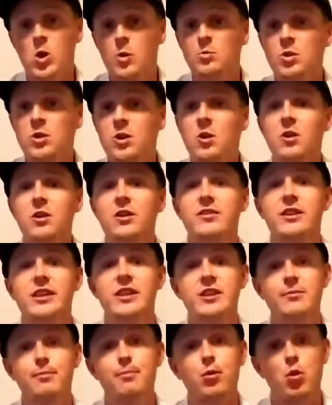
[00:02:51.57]

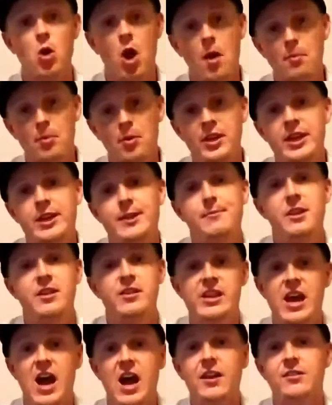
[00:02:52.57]
Cryptocurrency is property
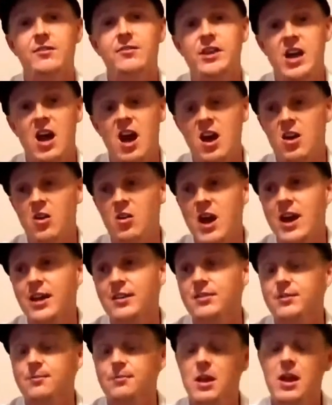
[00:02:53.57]
in the eyes of the
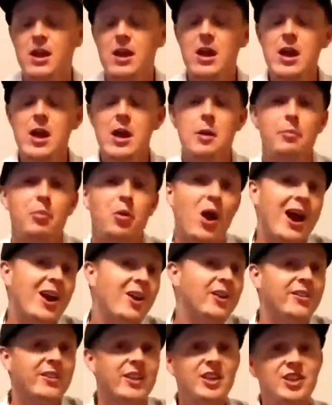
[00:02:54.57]
IRS.
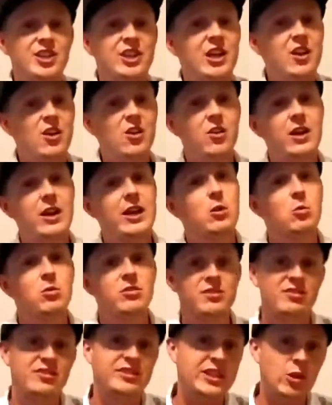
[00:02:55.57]
Prior to this year, it
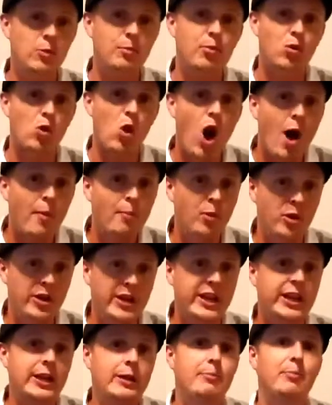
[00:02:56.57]
was still
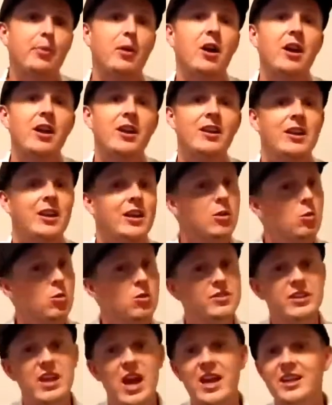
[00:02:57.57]
property, but it
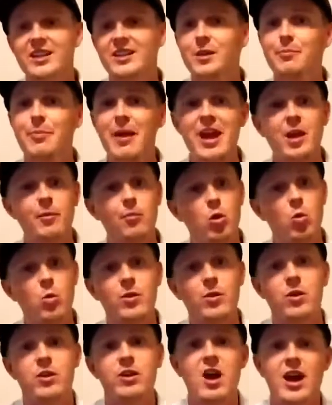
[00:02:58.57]
was kind of debatable
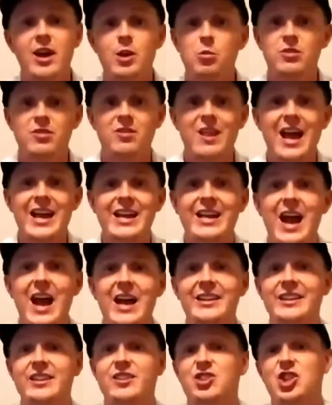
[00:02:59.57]
whether or not it was
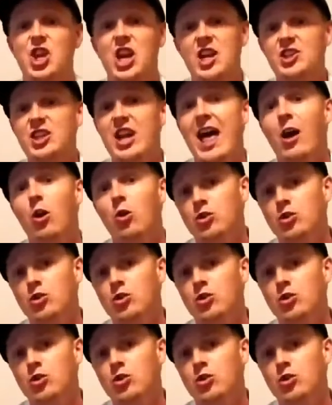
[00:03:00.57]
like-kind exchange